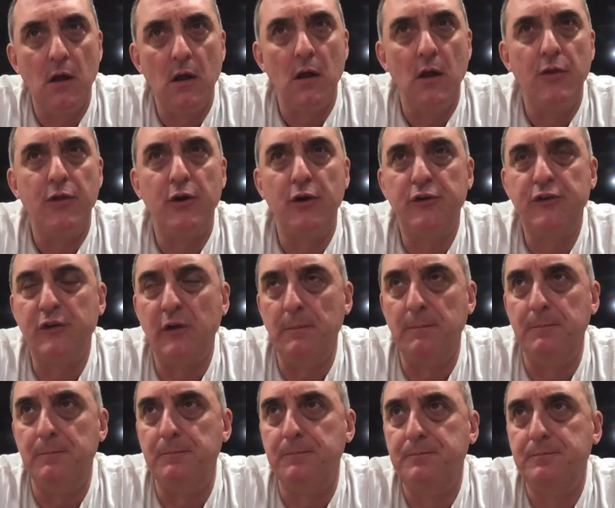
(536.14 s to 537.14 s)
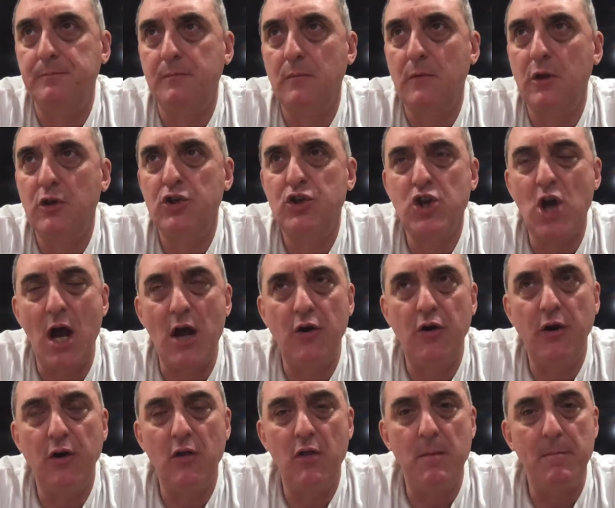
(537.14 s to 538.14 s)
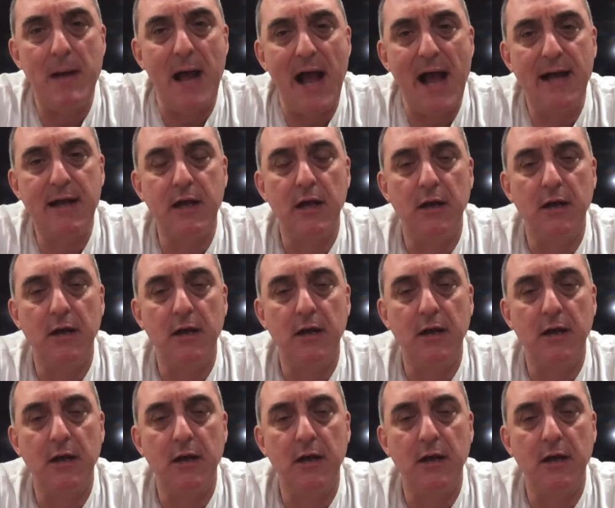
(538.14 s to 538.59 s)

There's some chocolate on the back.